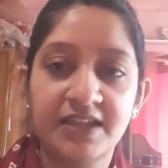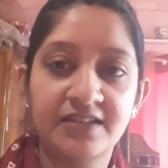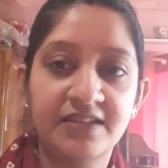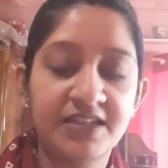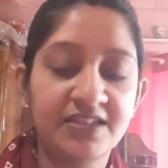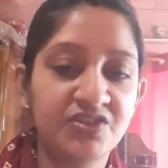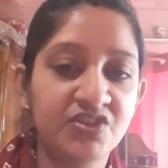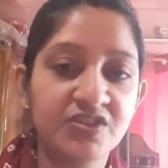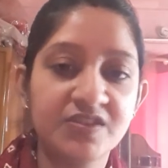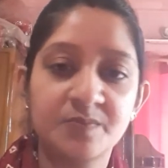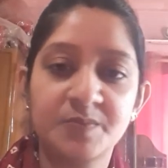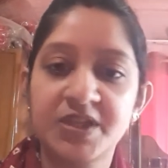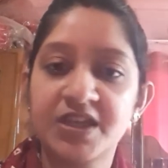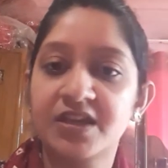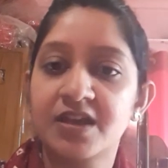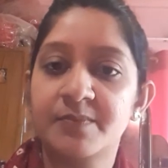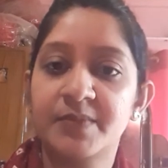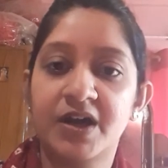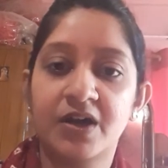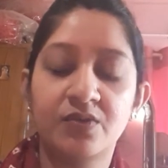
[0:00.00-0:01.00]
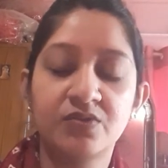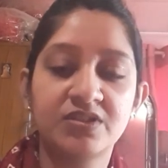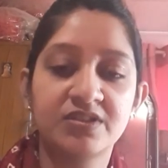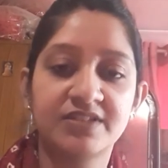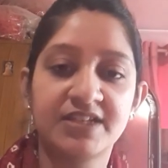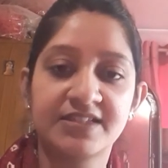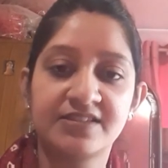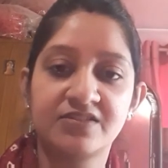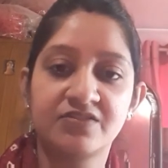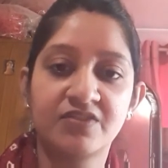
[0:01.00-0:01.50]
just bring about
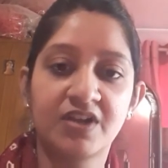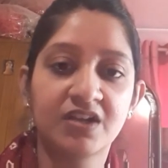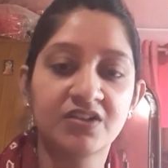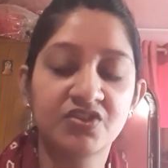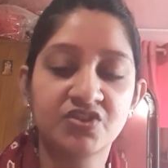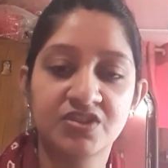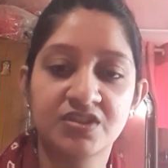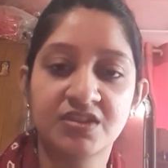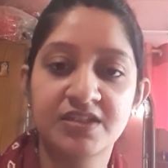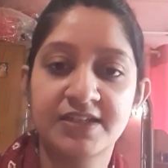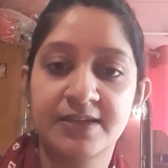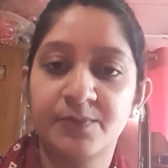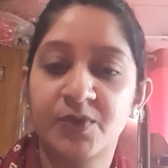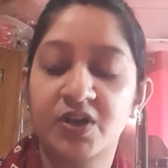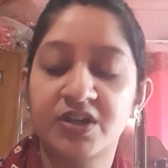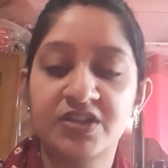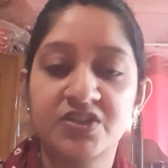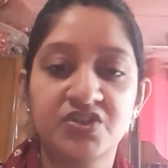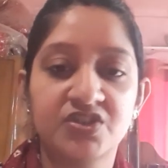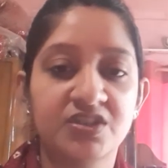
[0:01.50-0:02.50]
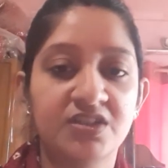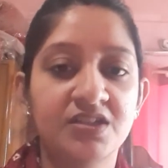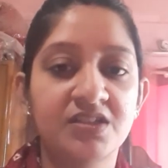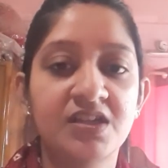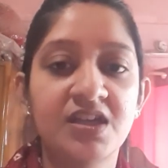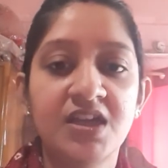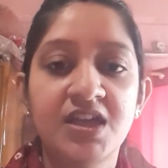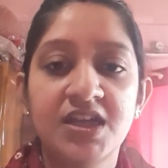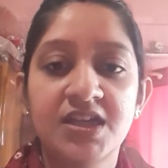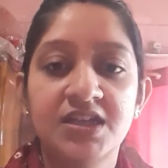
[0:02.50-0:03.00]
destruction,
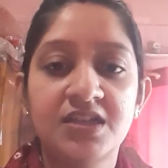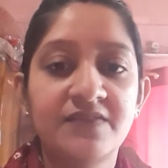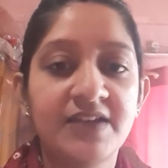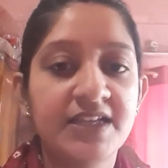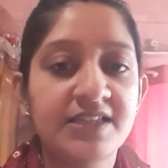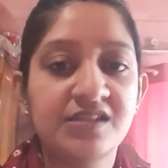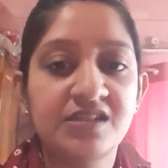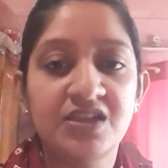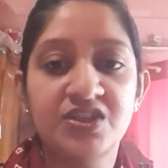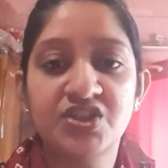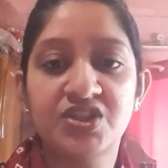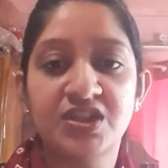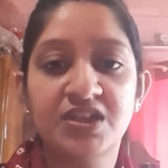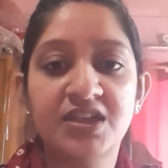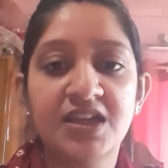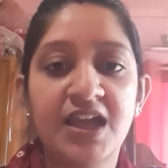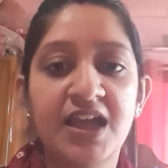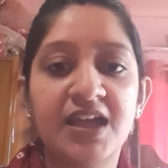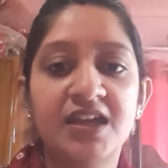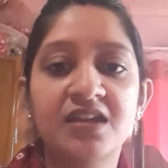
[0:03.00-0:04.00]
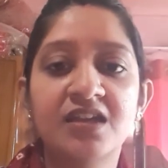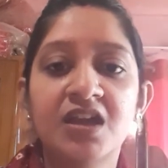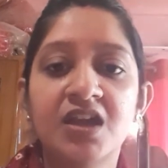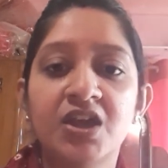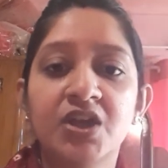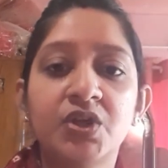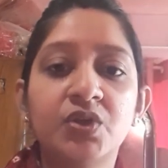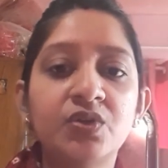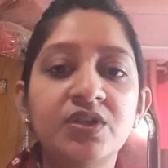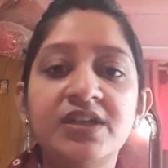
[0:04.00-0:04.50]
demolition, devastation, and
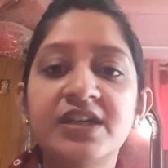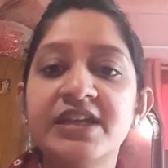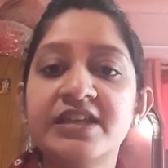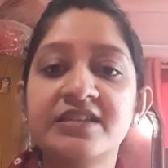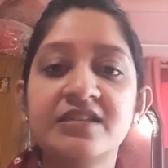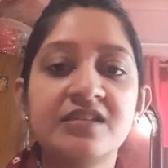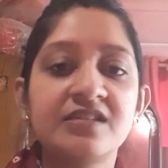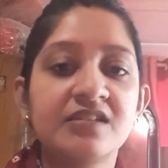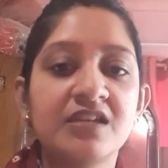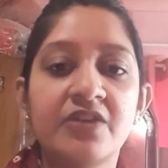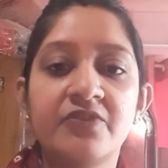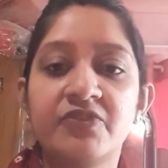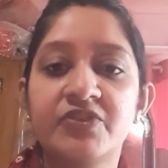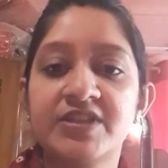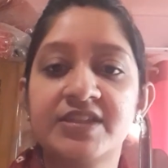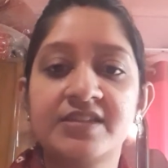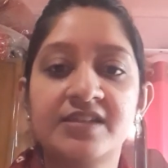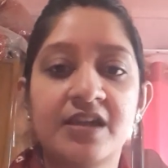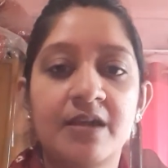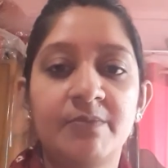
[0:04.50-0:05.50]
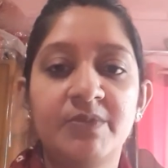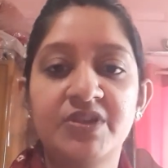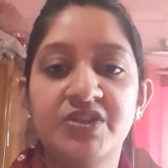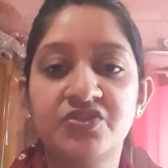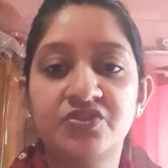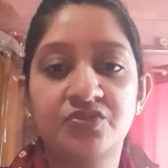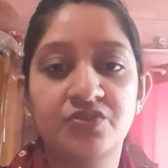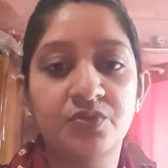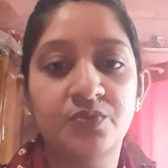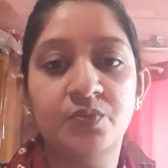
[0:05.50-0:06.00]
goodness is never
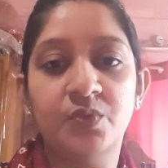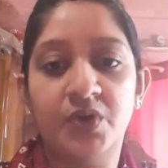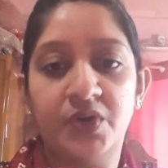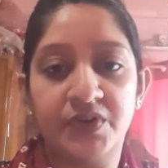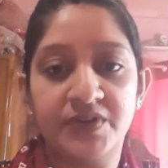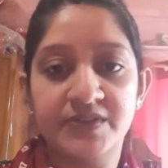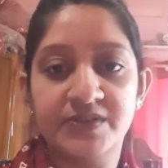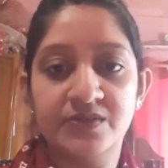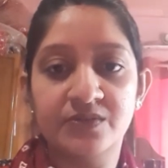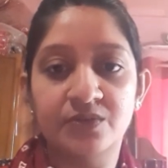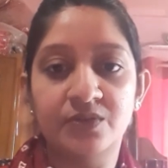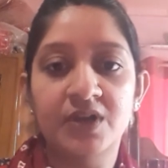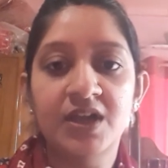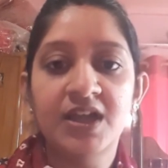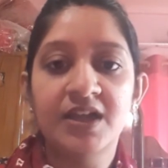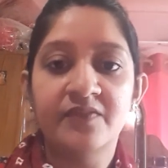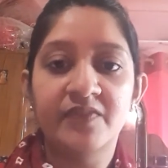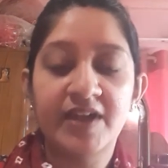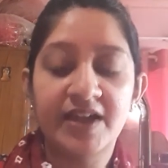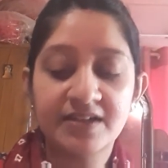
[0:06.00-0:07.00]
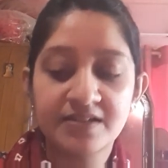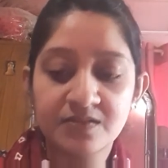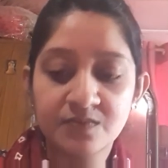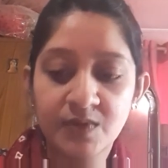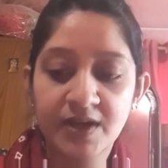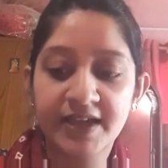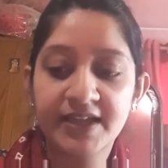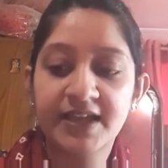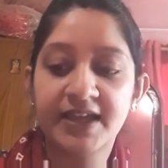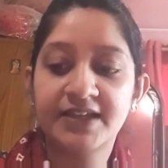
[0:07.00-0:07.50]
established through war. So that's
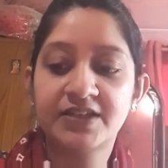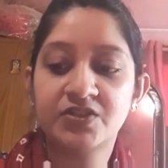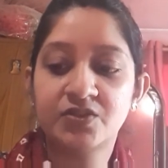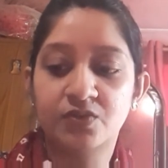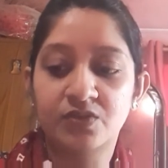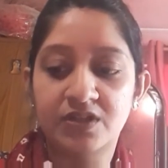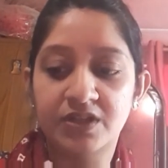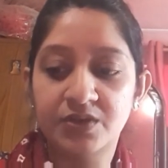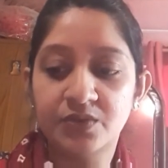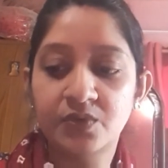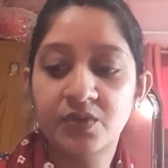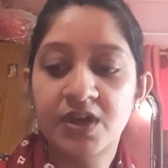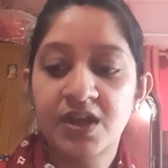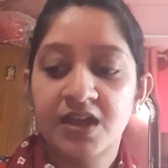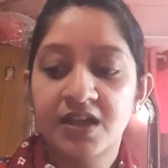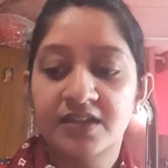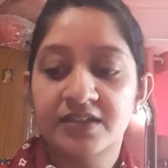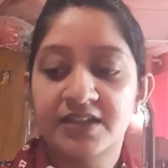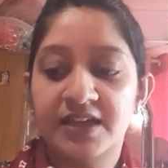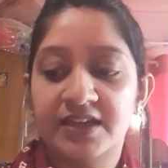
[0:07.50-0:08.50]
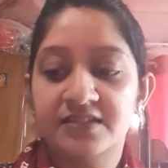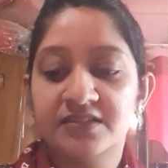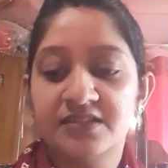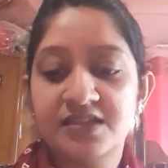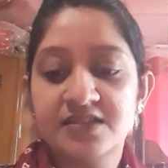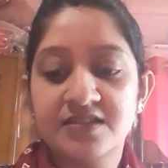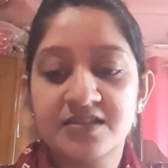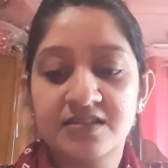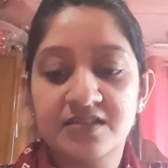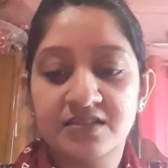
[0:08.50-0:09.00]
why I told you that
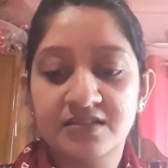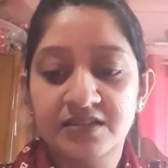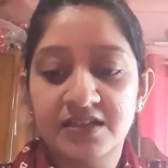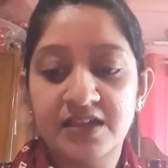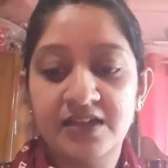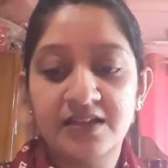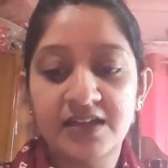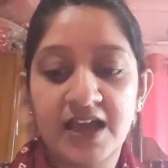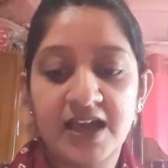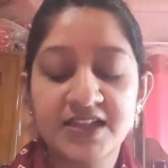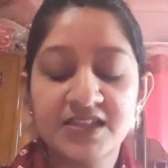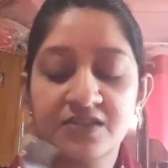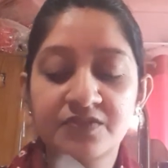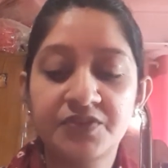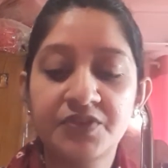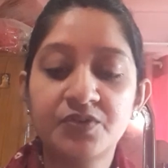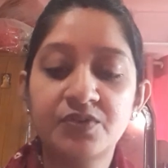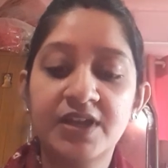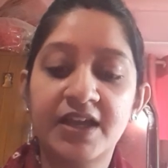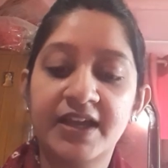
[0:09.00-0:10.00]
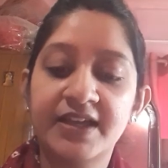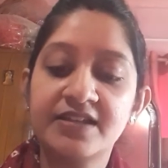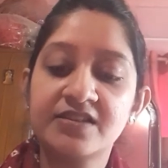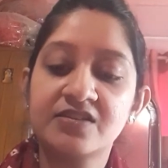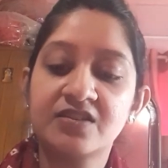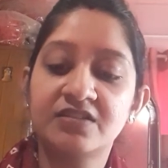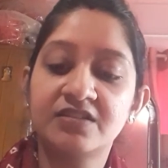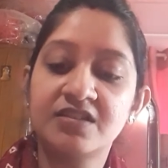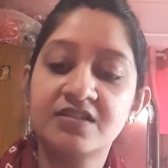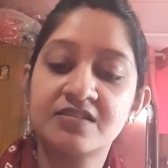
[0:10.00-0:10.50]
the last few
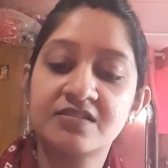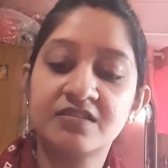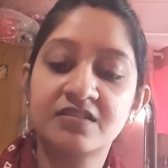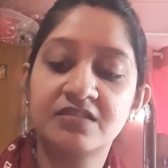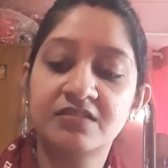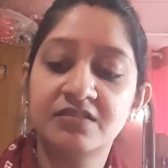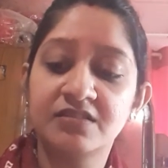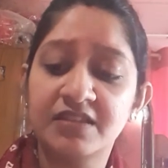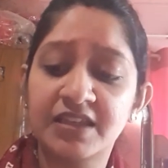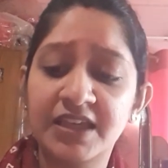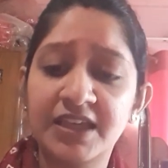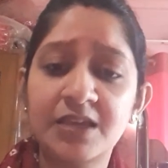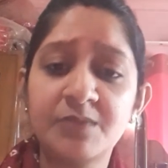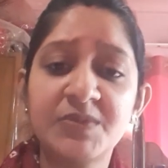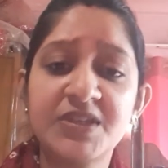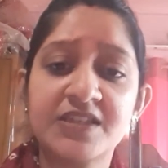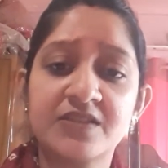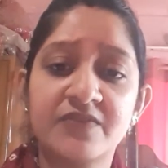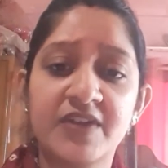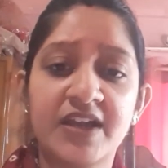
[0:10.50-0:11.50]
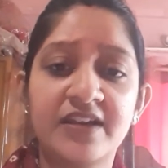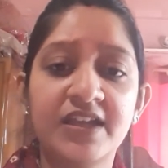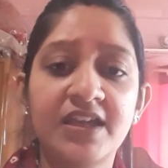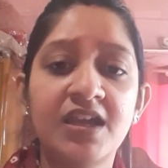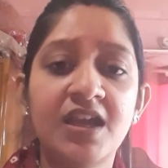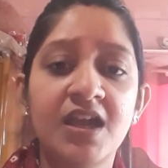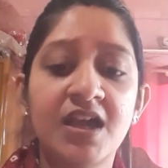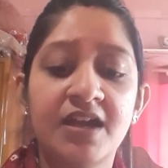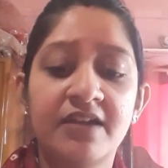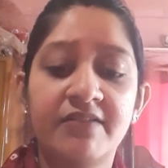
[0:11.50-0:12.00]
lines of this theme is
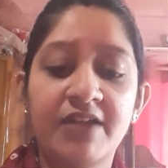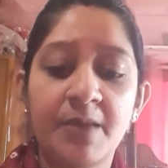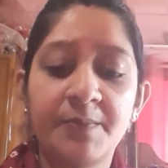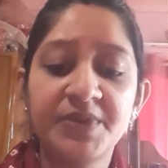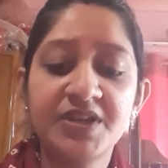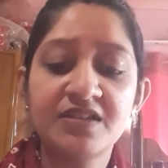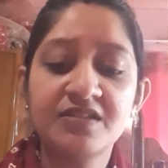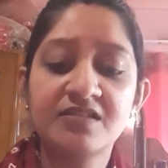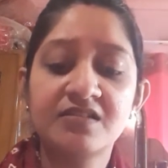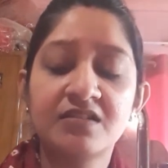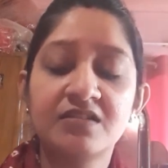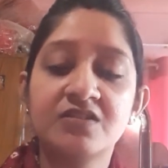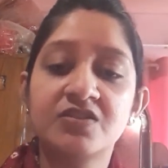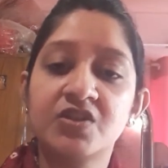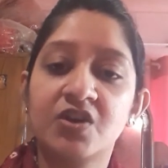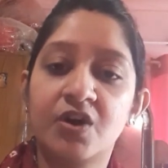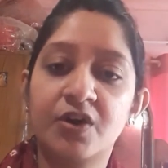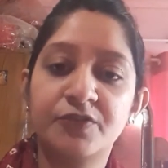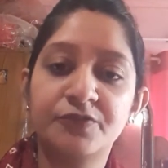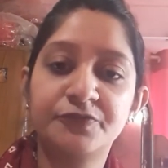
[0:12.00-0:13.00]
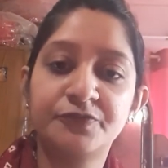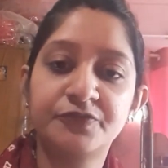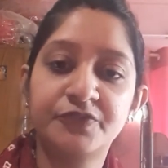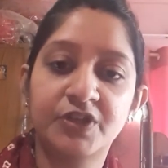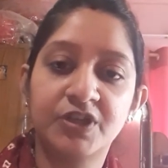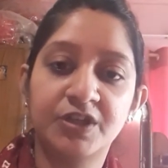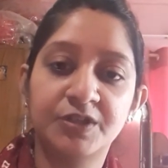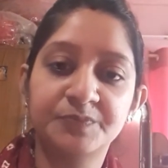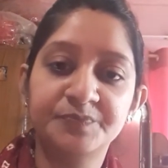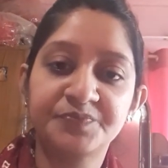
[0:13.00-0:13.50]
very reminiscent of
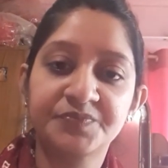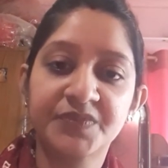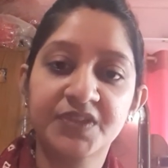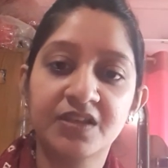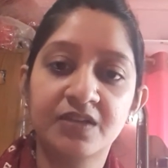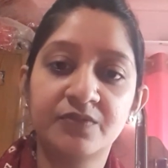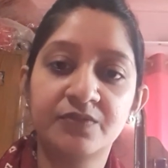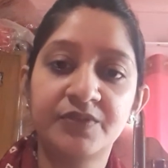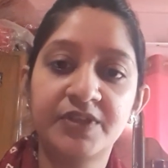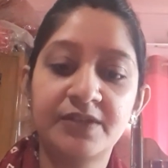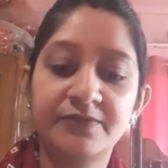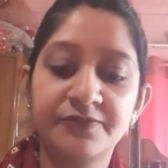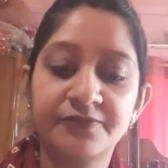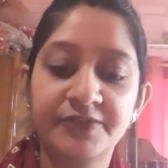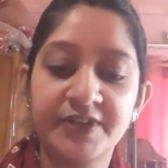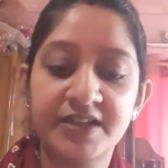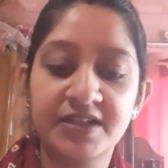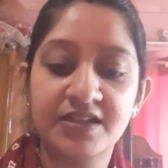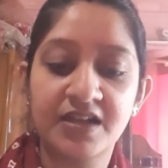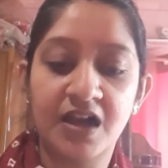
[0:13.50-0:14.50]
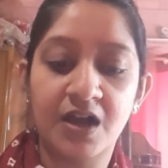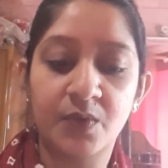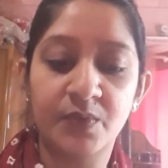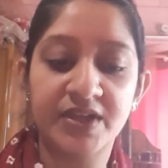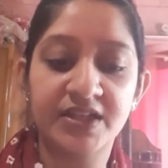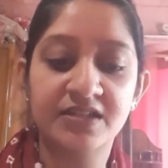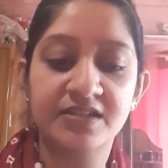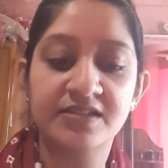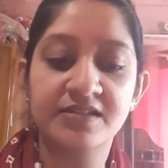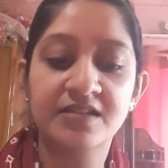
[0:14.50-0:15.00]
Wilfred
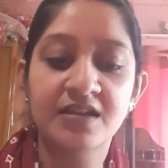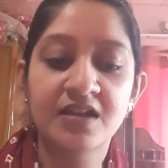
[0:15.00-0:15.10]
Owen's